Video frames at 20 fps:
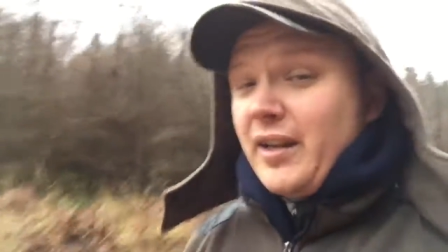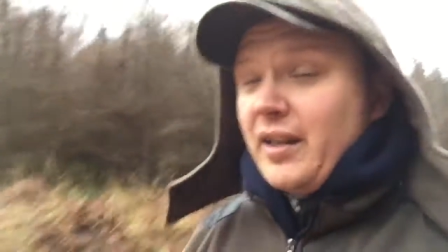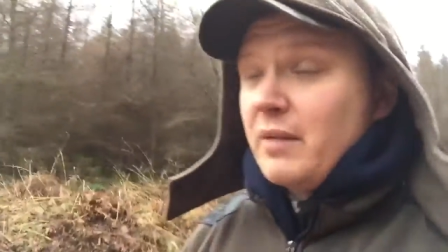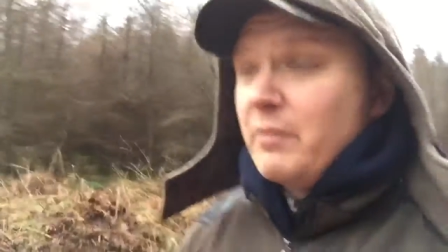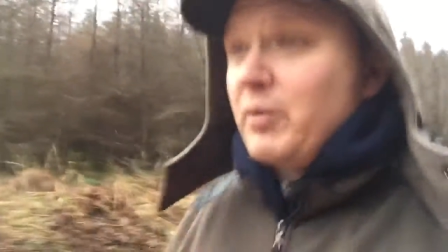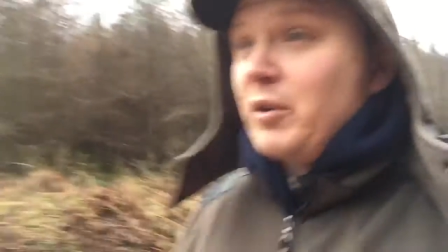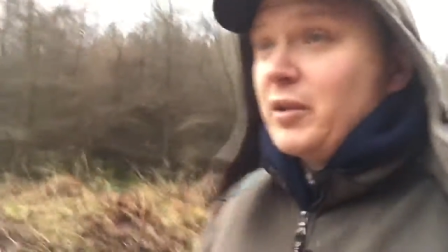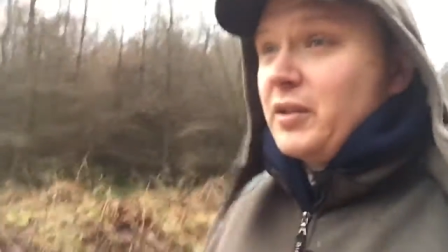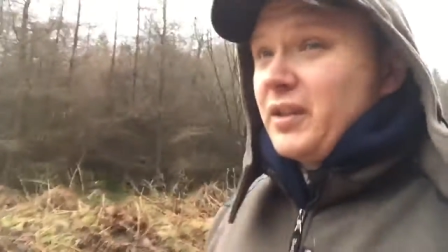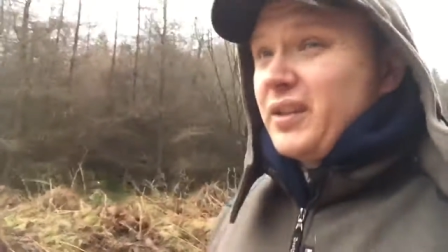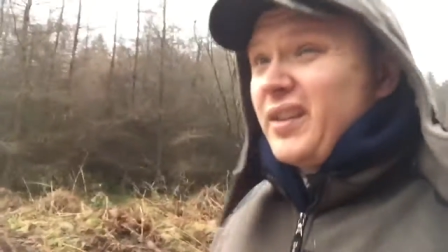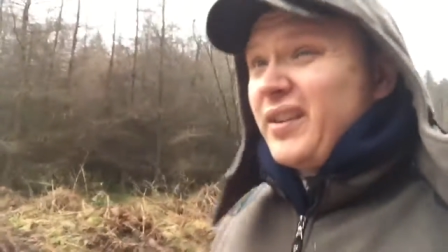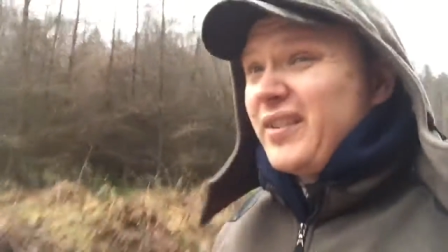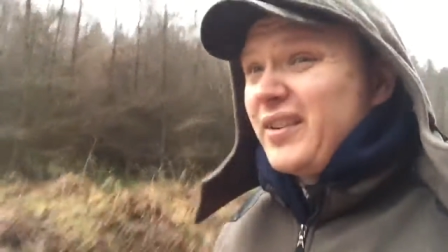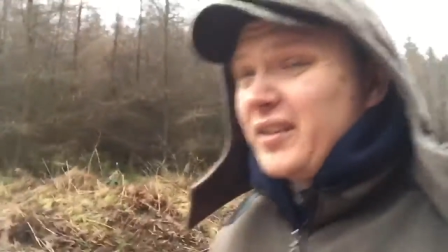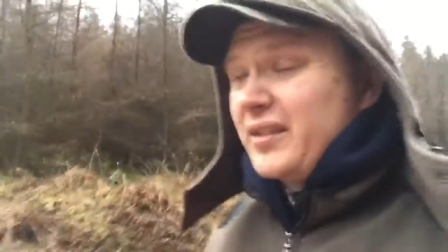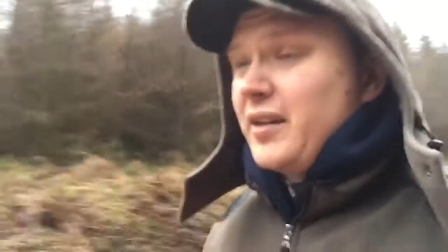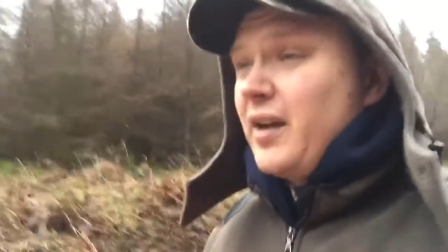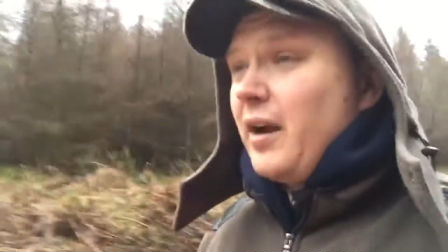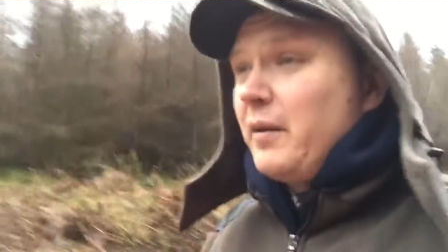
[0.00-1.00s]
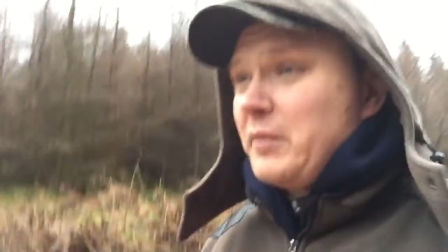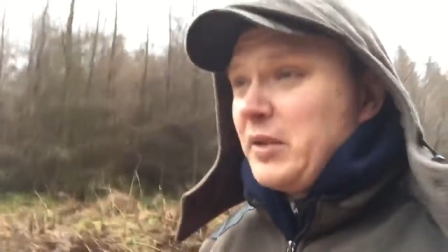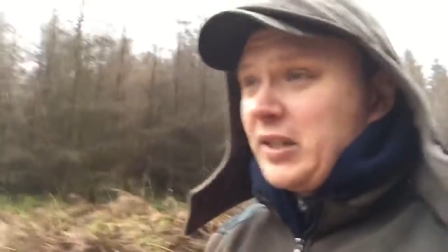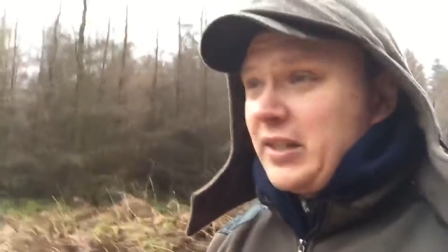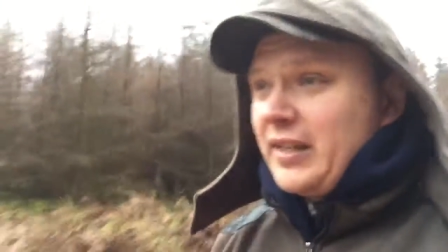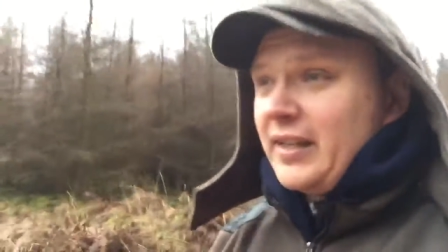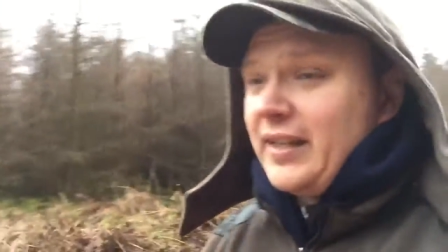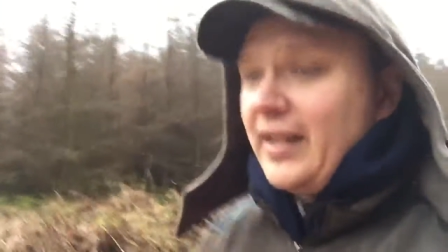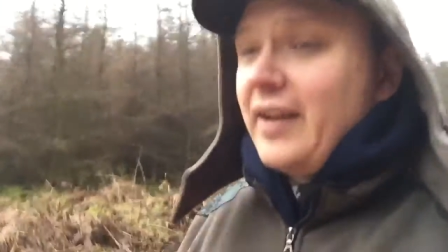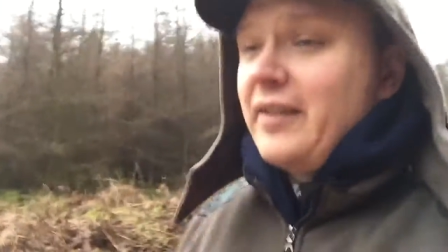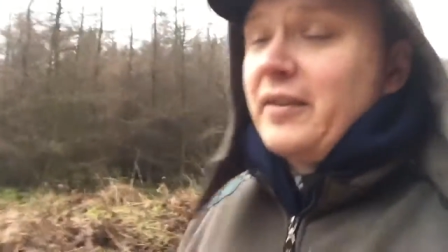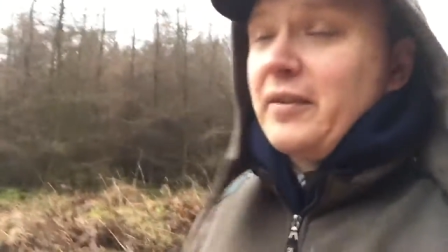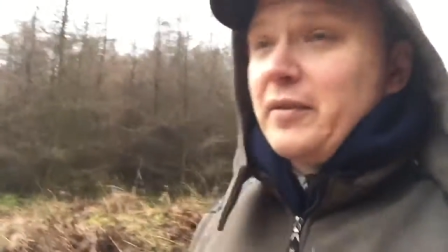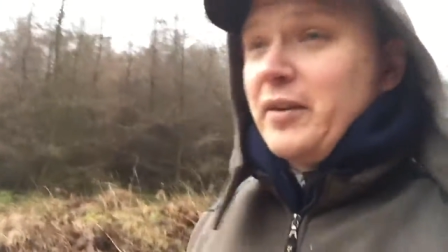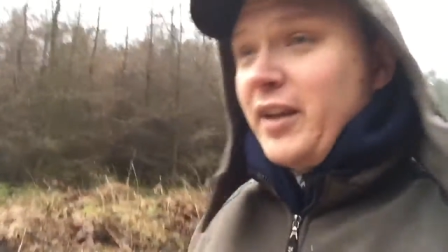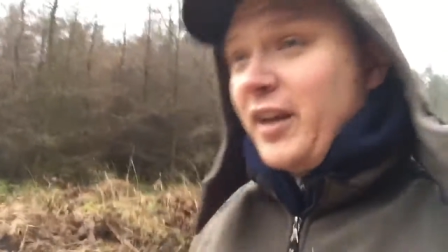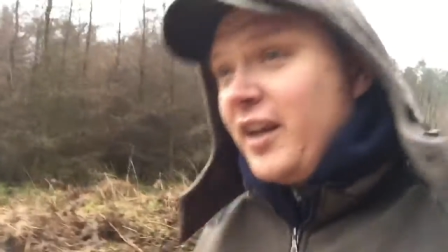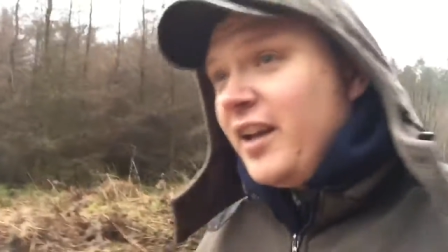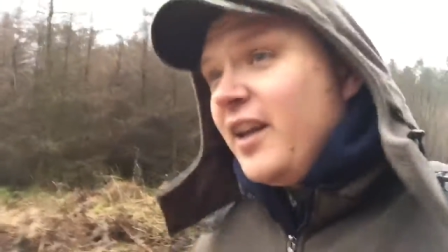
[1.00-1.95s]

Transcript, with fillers: of the books, I just haven't got time to sit down and